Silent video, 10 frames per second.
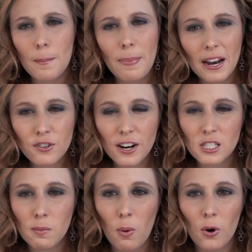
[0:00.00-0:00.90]
penetrates
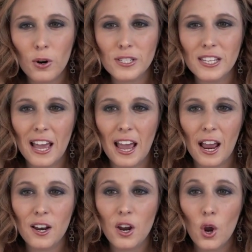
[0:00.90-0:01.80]
the pores
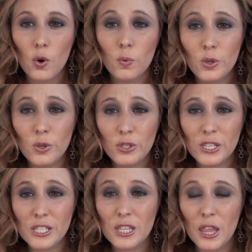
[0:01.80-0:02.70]
and
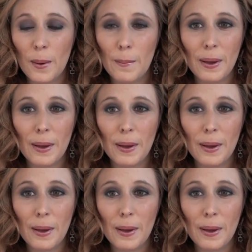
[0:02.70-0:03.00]
reduces the